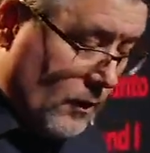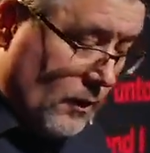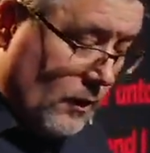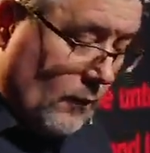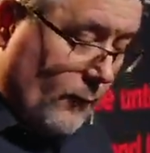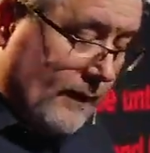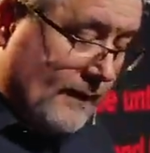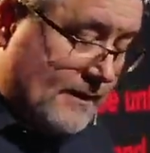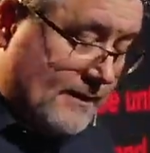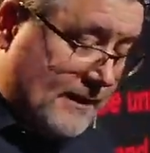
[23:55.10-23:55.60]

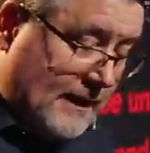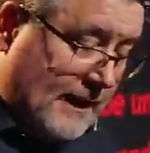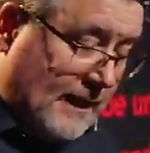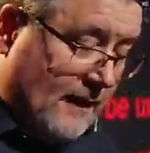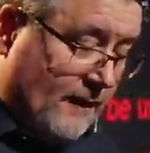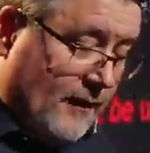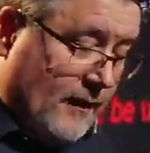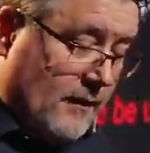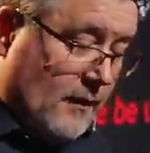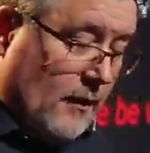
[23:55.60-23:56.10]

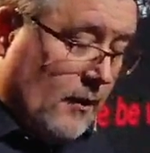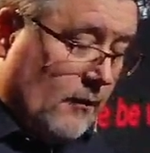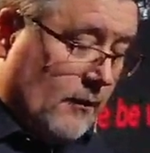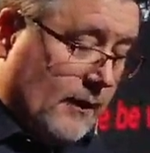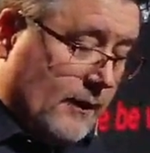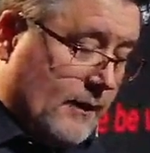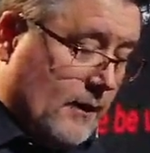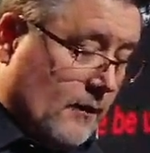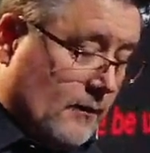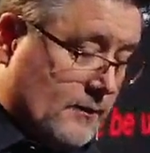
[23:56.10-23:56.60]
Receive you the Holy
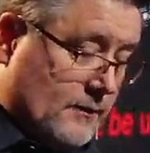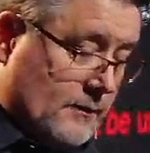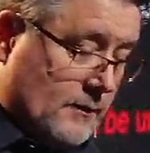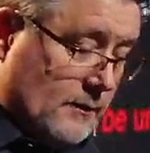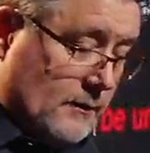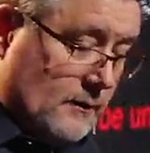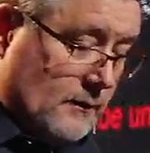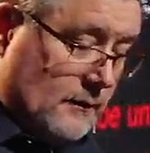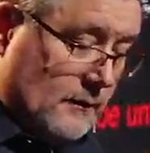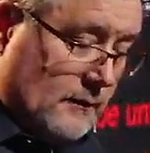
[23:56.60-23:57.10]
Ghost.
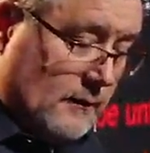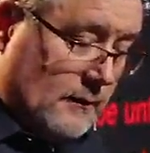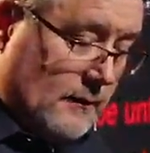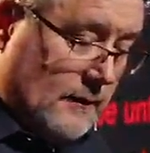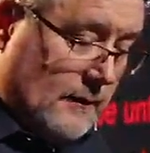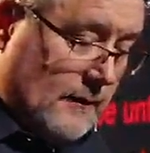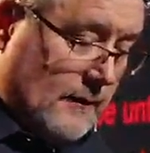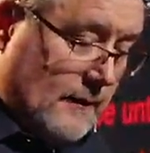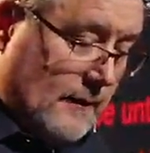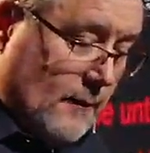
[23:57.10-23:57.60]

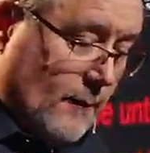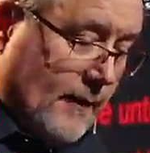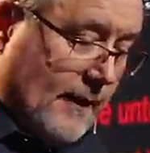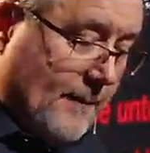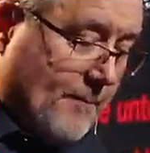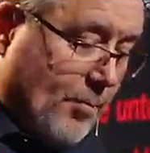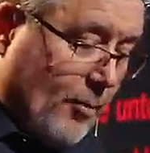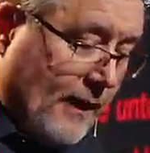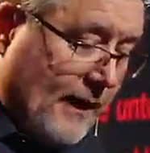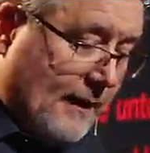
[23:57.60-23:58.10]
When he
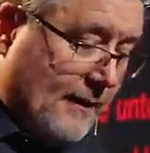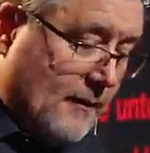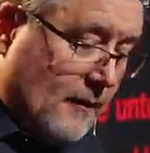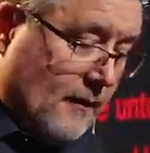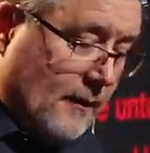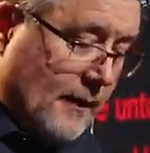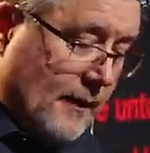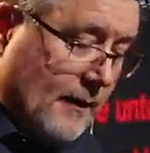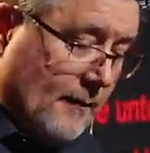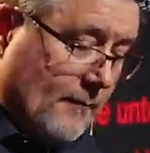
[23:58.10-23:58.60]
breathed
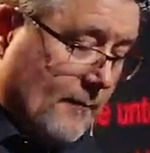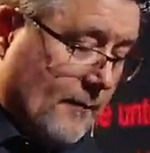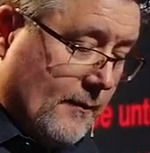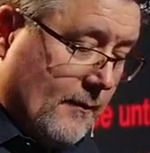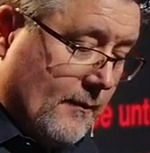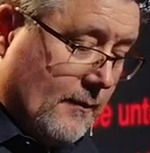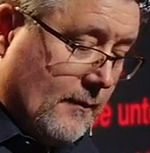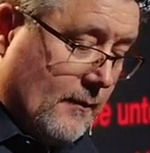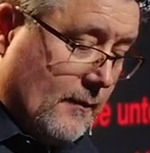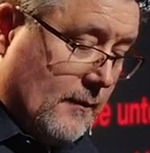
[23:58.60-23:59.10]
on them.
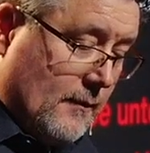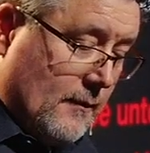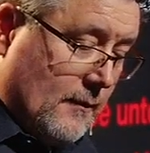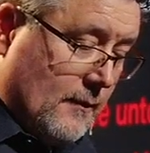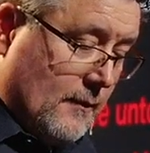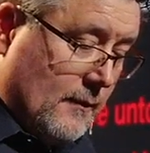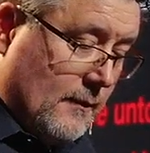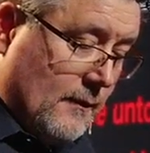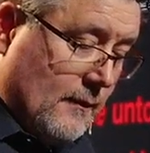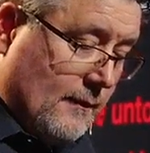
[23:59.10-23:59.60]

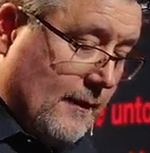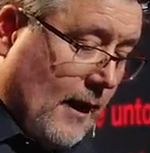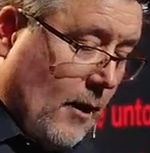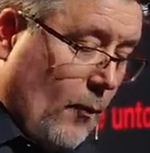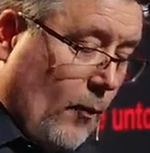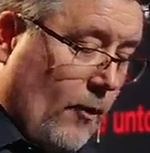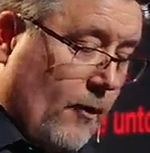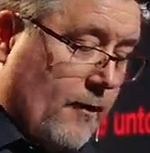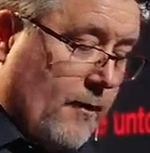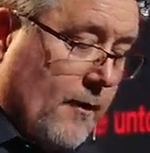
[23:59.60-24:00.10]
That
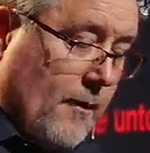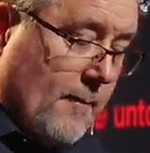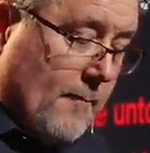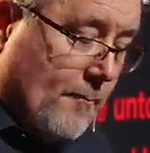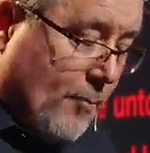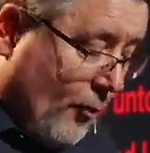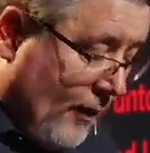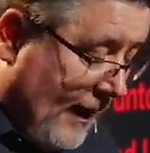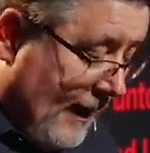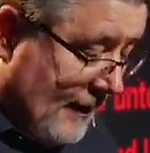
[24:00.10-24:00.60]
word
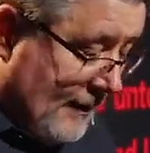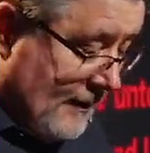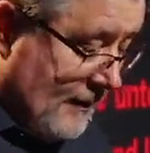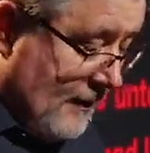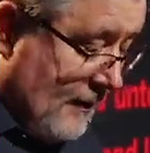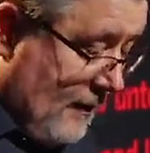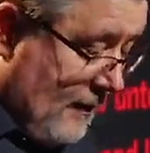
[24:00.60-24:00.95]
breath